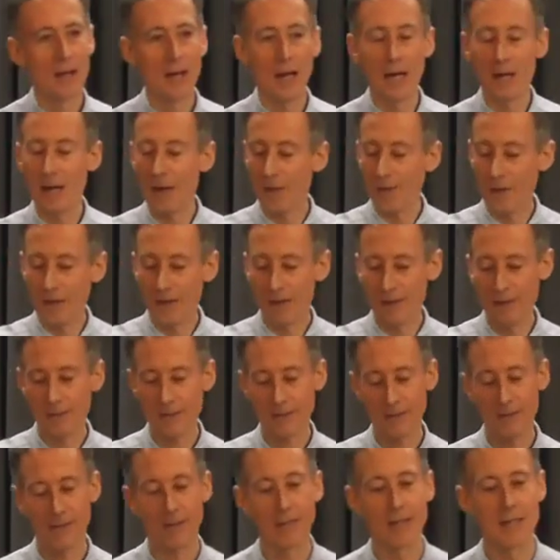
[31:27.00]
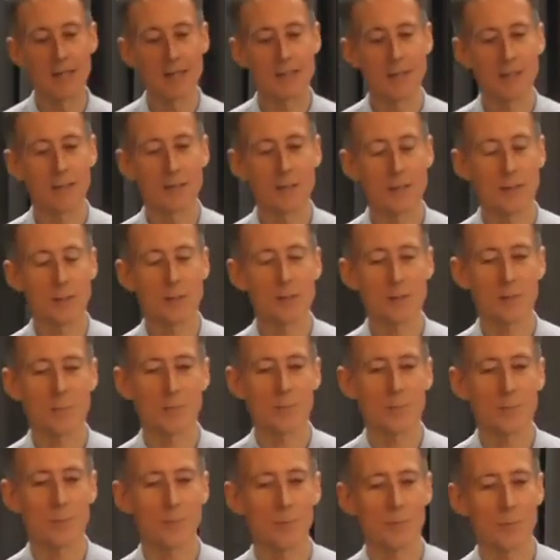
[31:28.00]
Another instance,
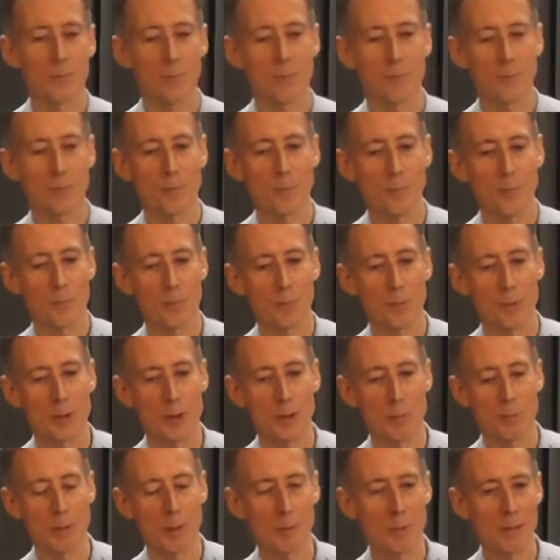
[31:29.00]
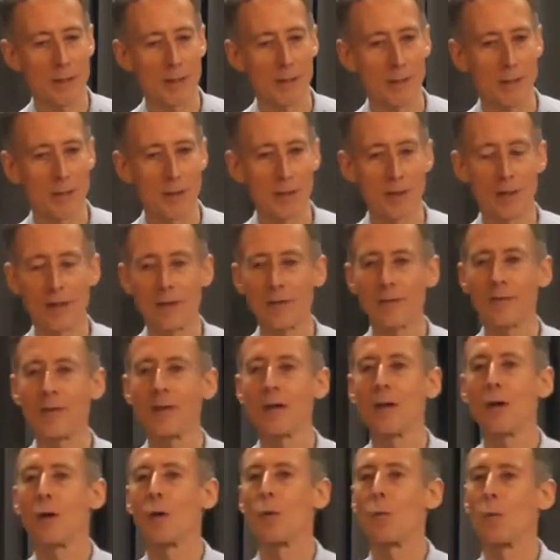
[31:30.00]
which you've probably heard
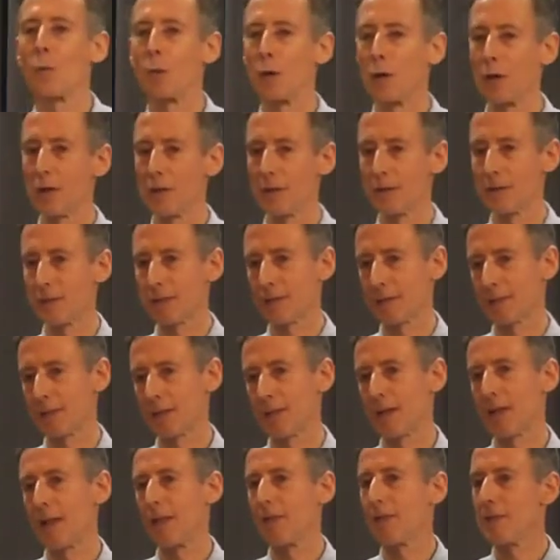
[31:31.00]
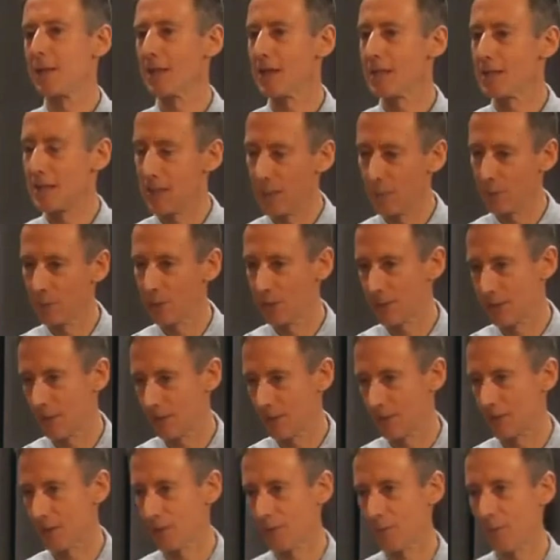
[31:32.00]
of, was the attempted
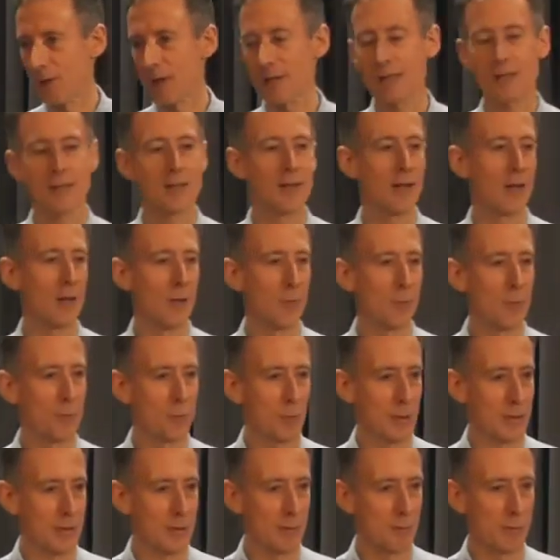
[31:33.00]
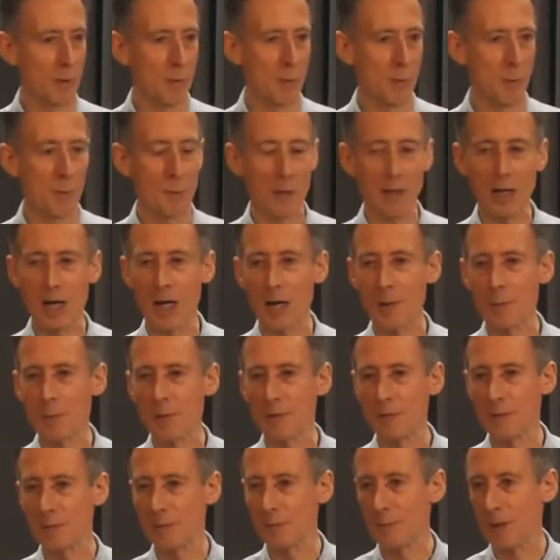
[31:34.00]
citizen's arrest of President Robert
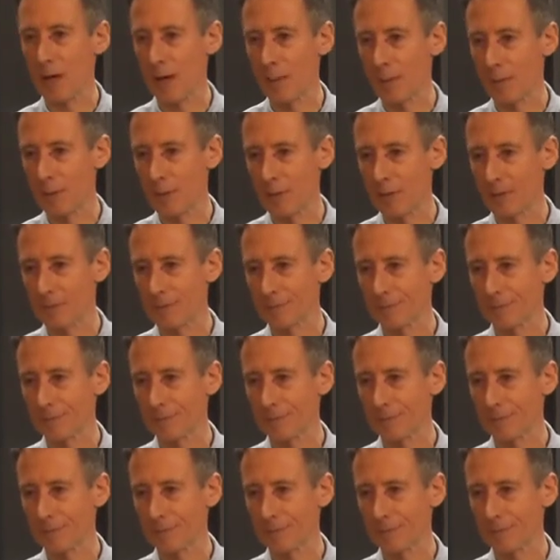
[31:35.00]
Mugabe of Zimbabwe.